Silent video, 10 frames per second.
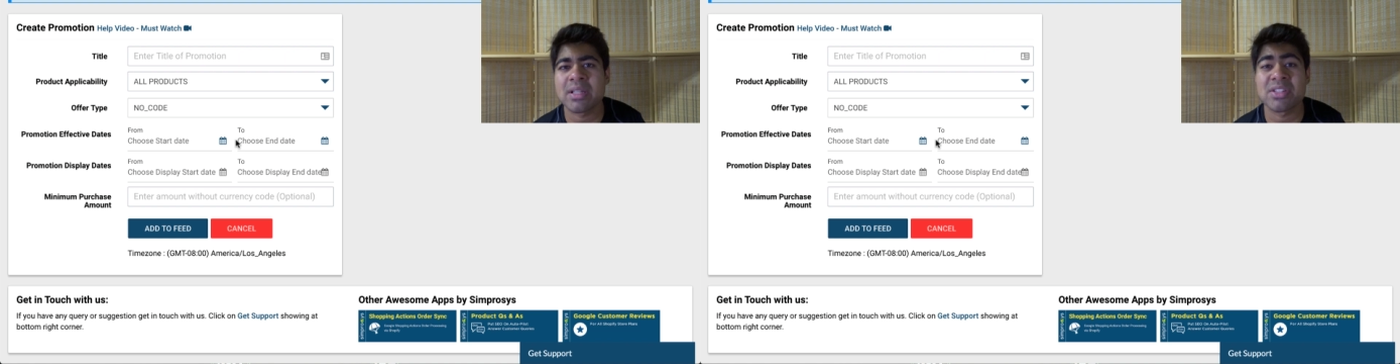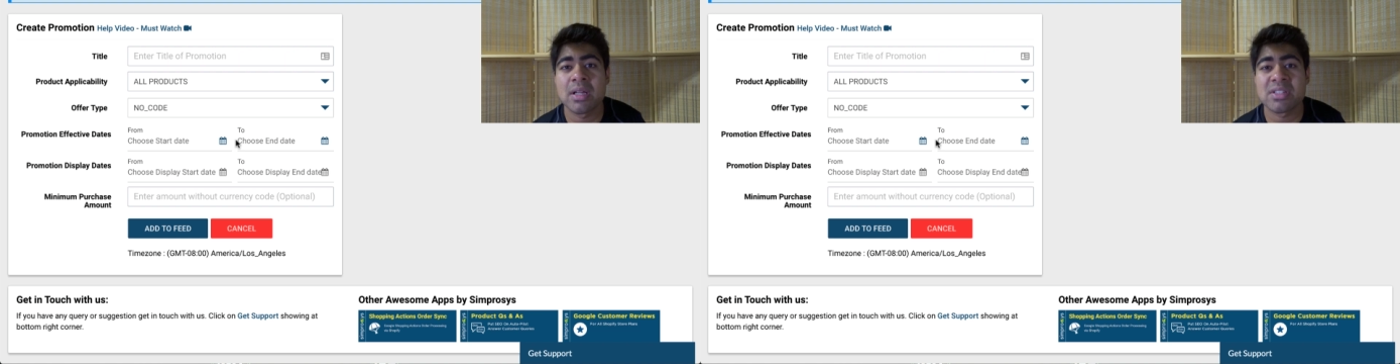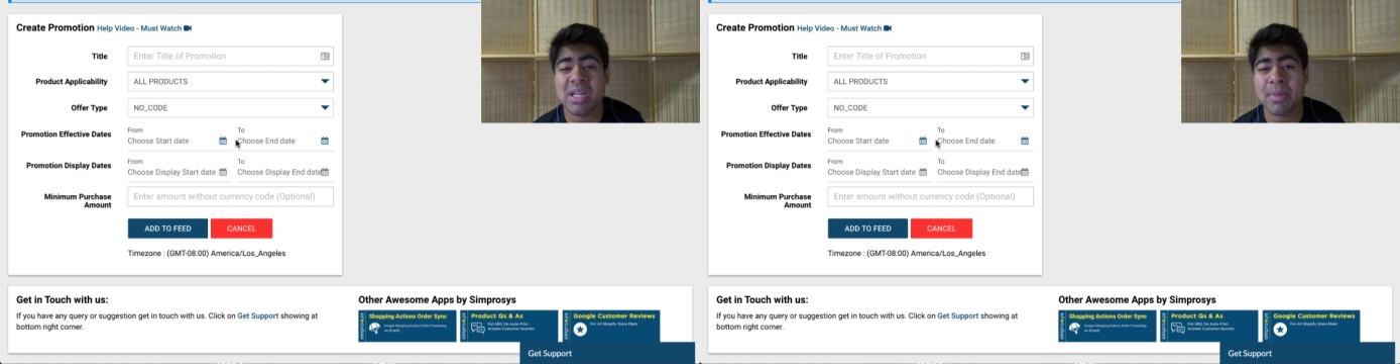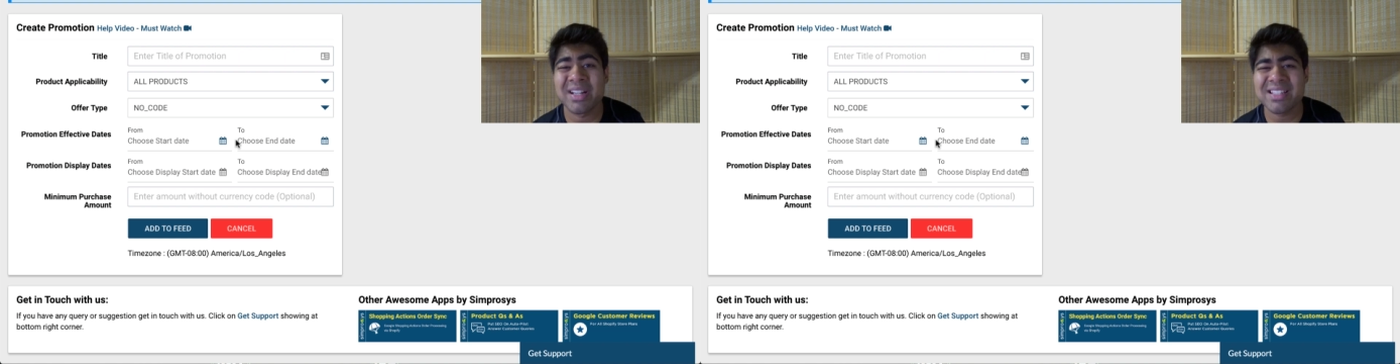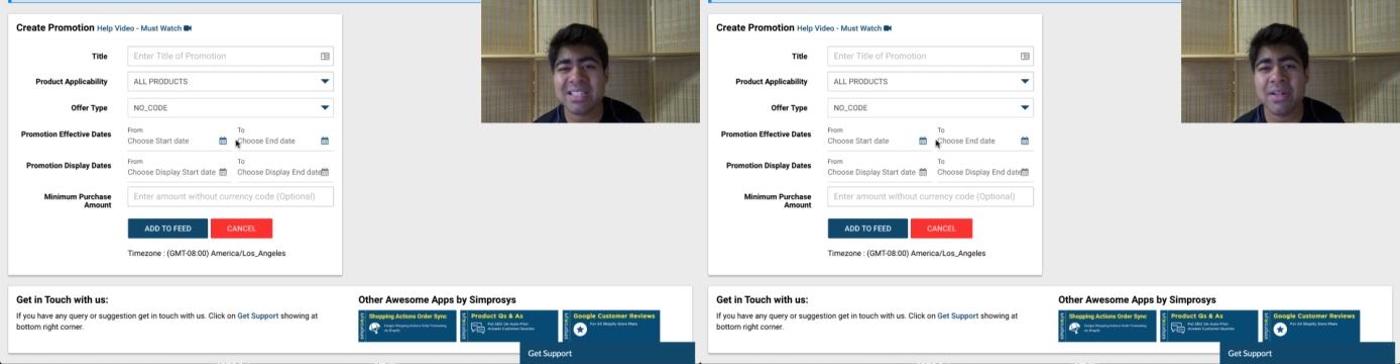the summer
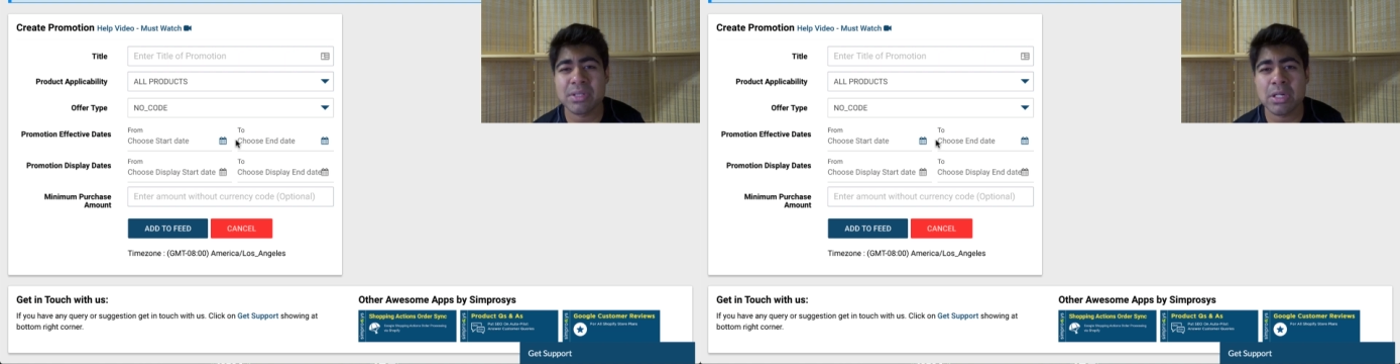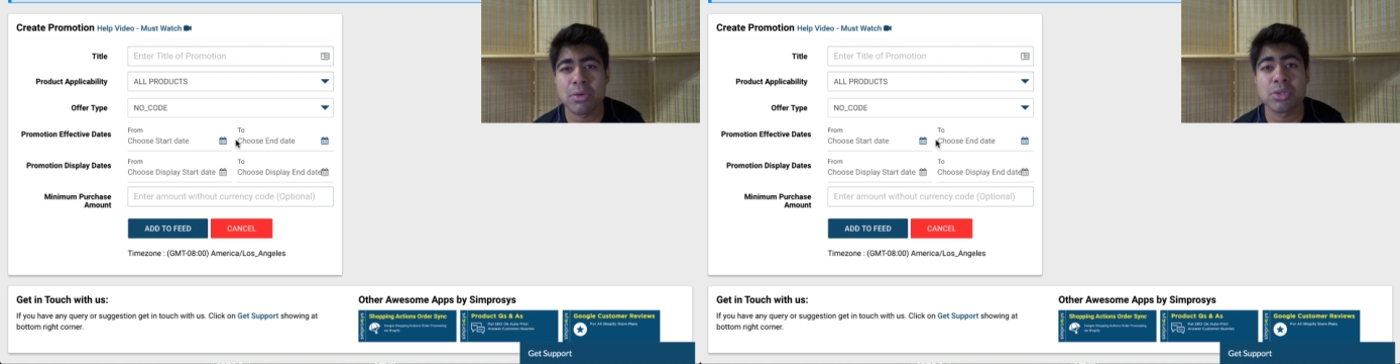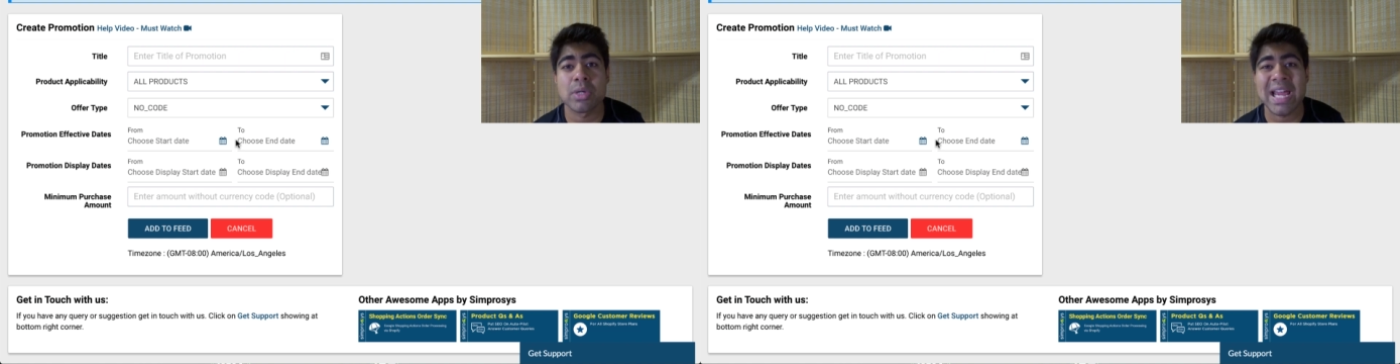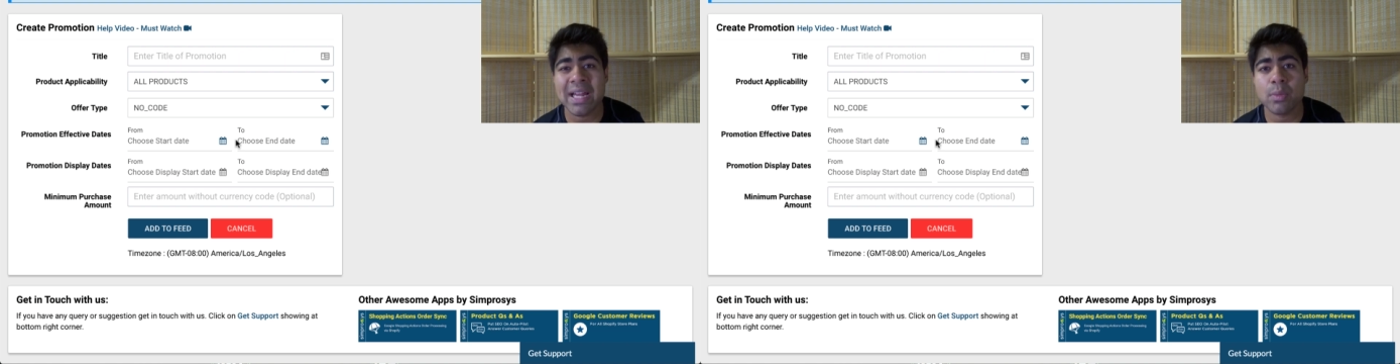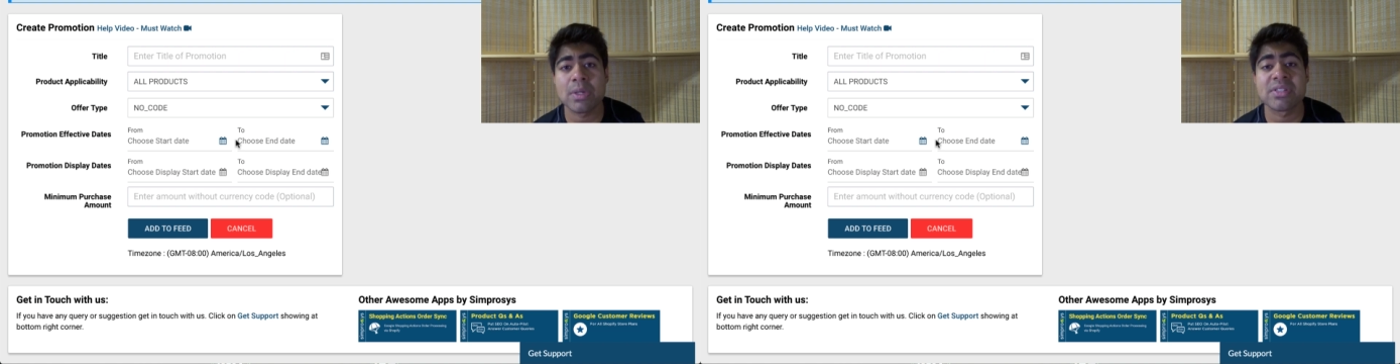discount code to
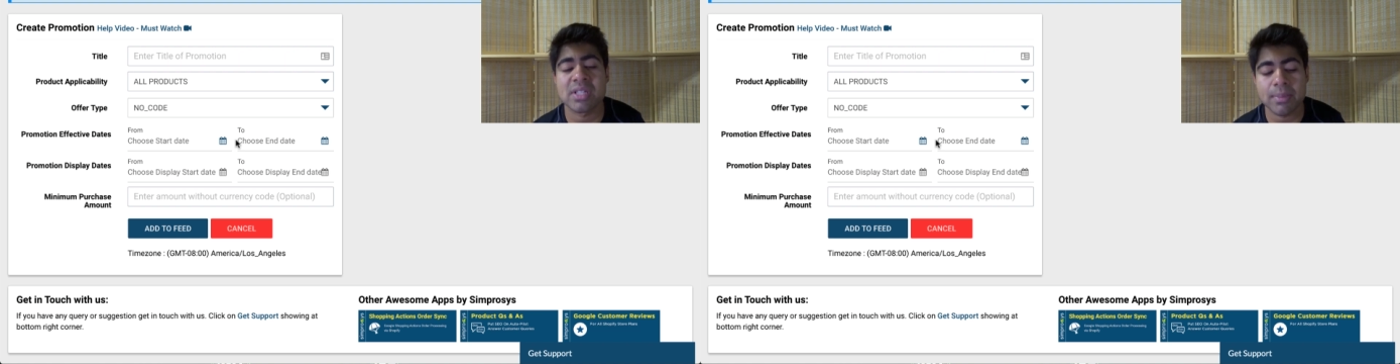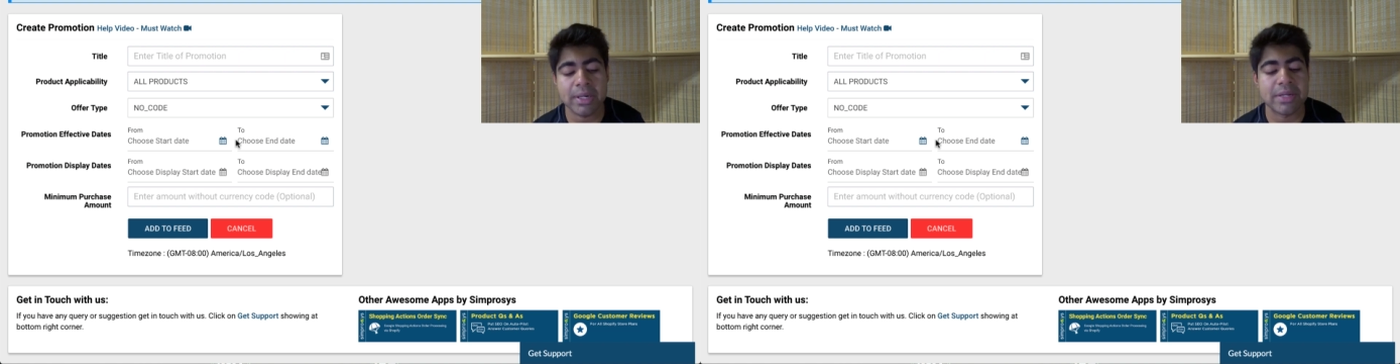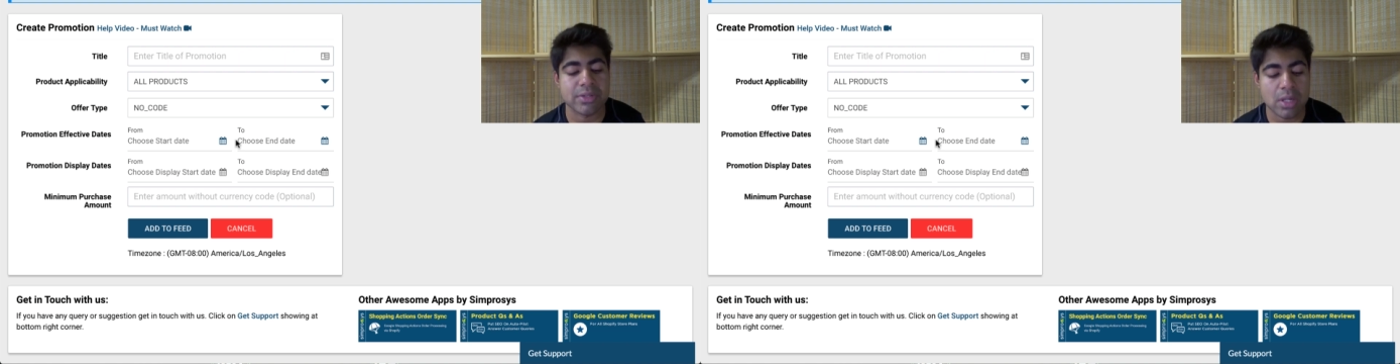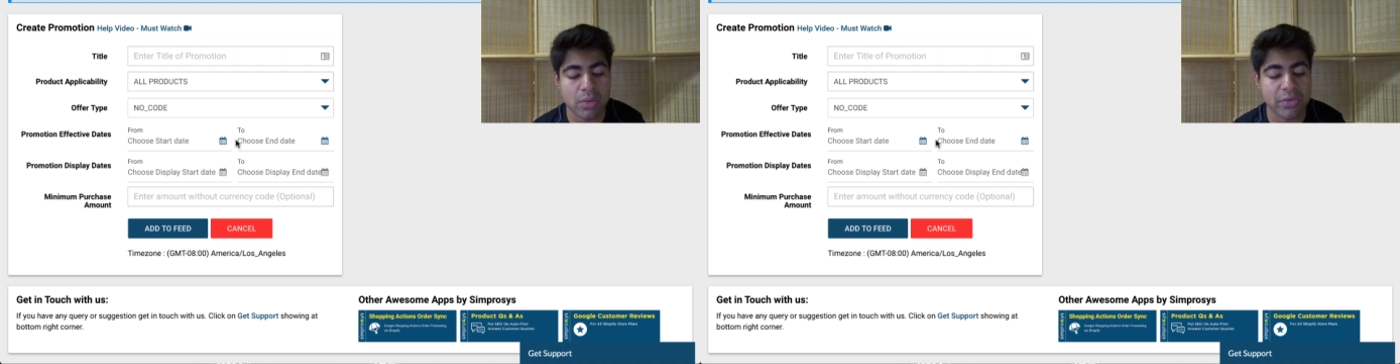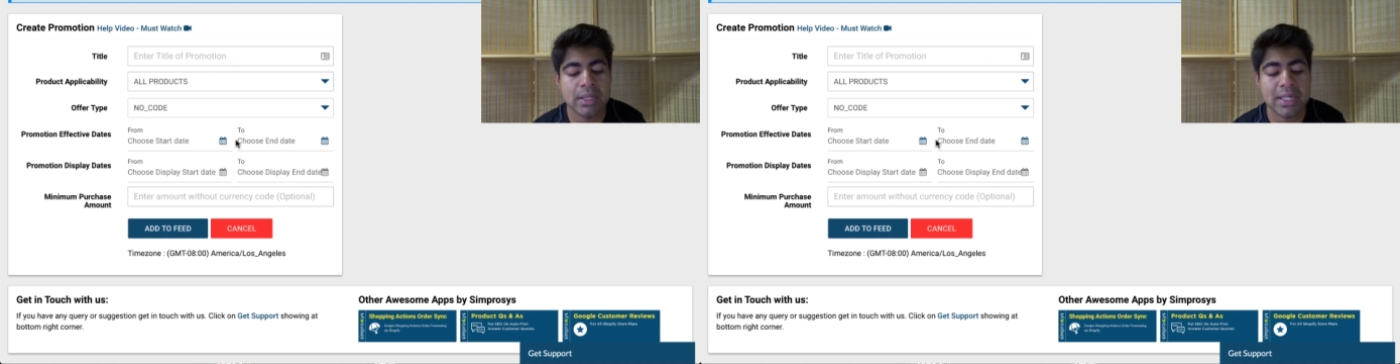end when summer is over.